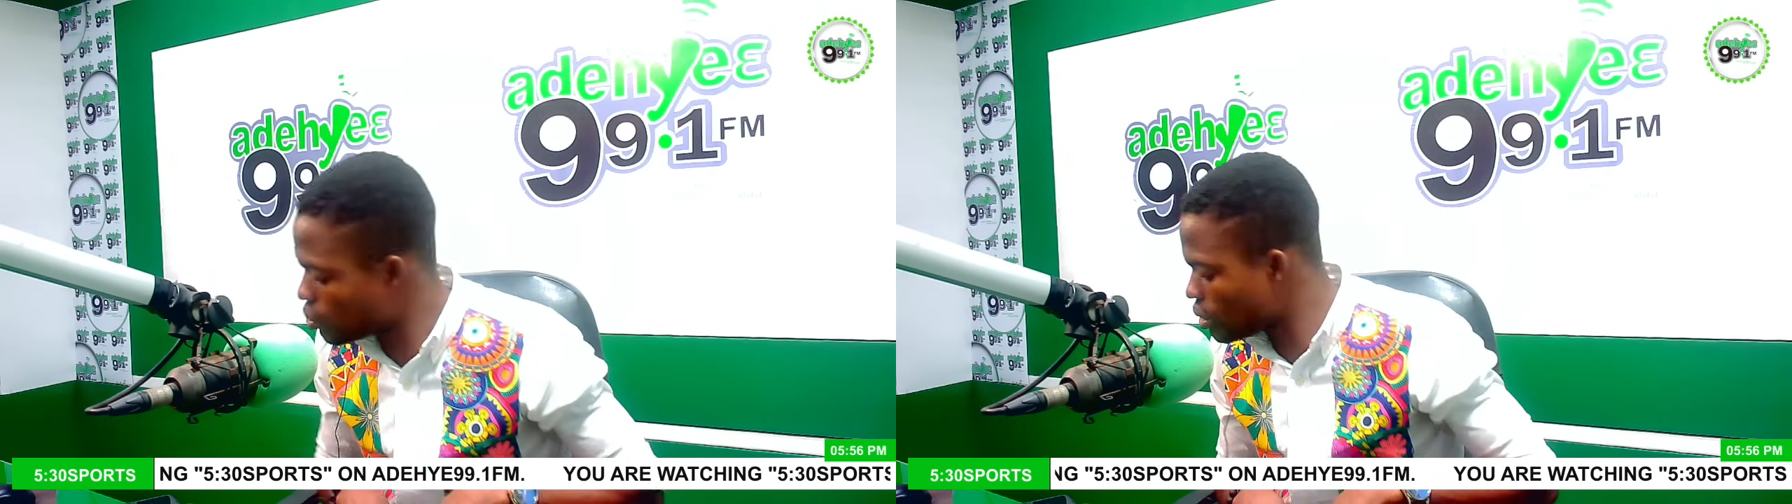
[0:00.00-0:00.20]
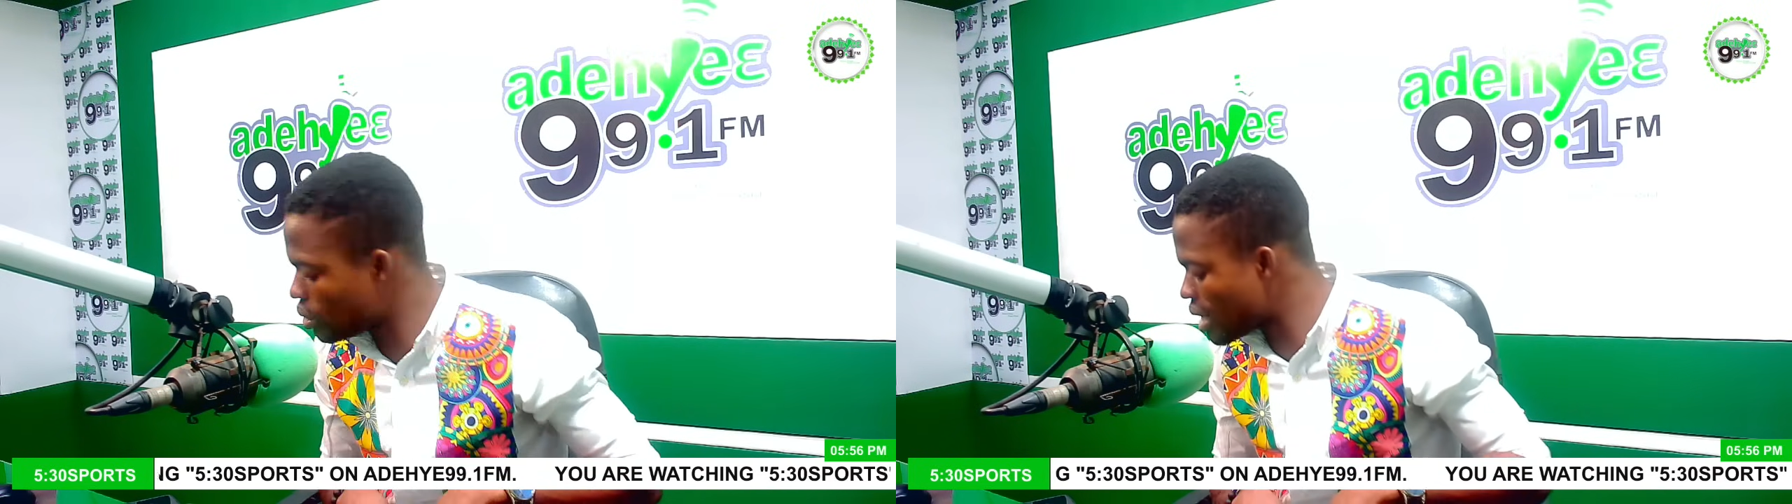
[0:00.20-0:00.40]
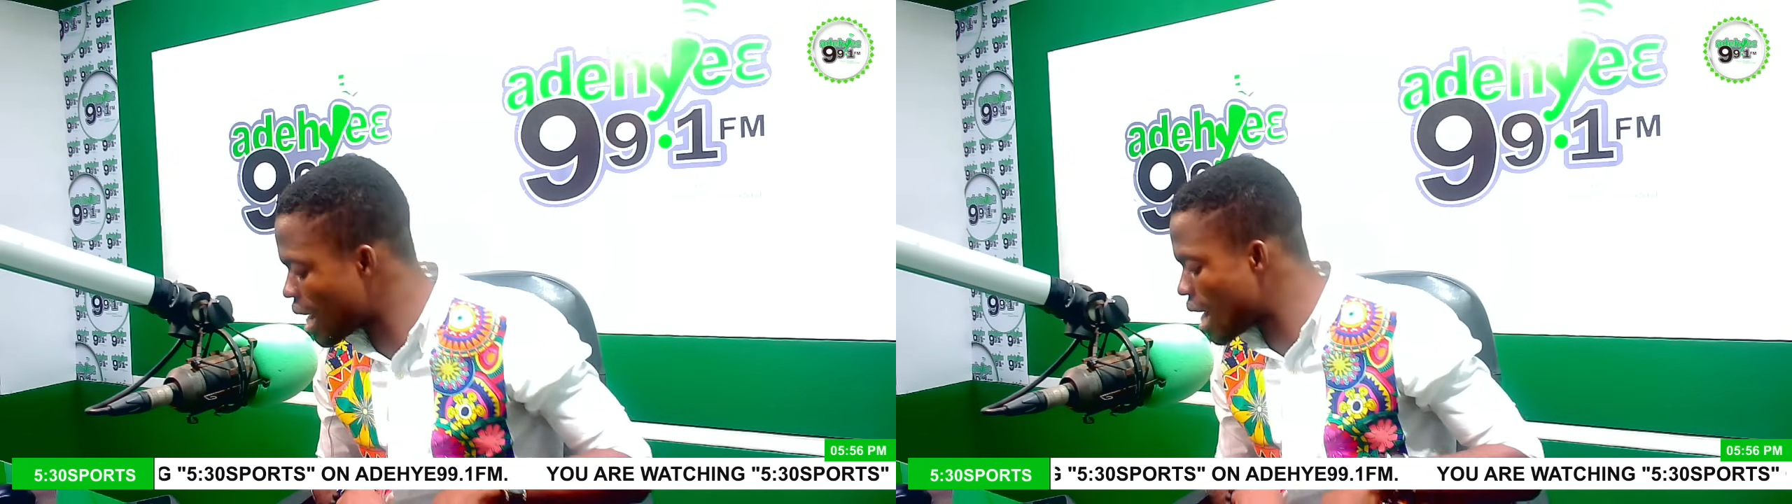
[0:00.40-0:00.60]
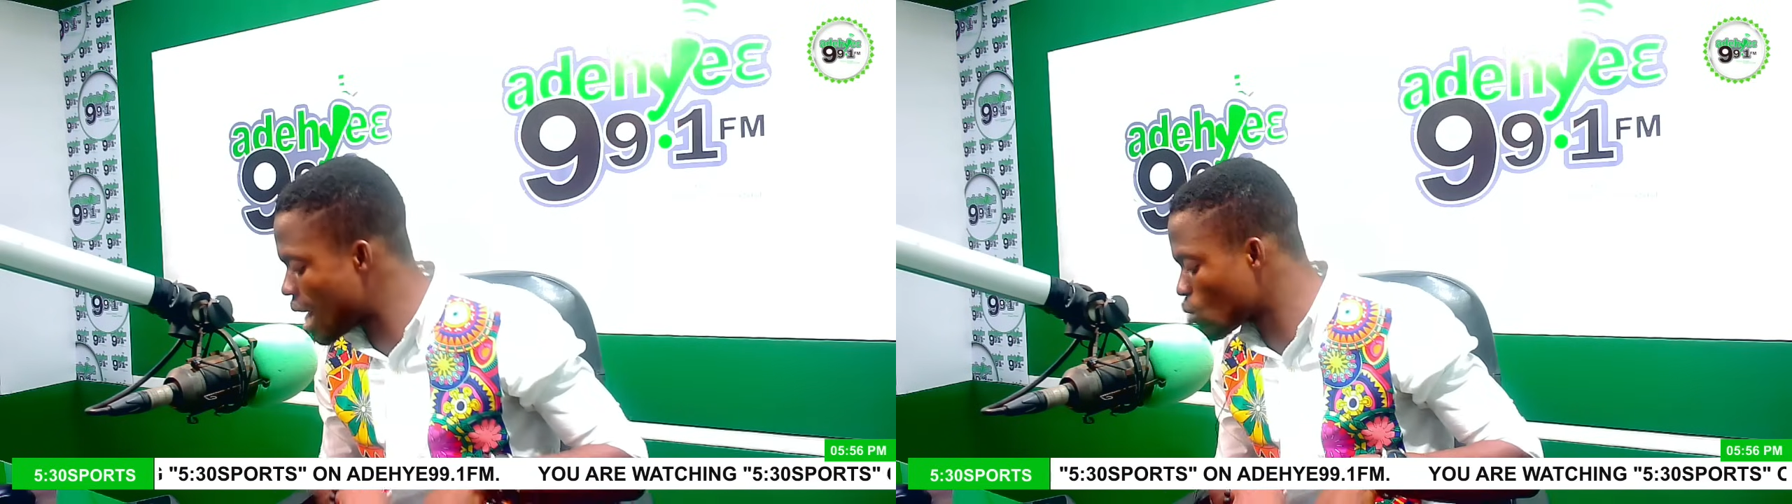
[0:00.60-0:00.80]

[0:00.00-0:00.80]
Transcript: na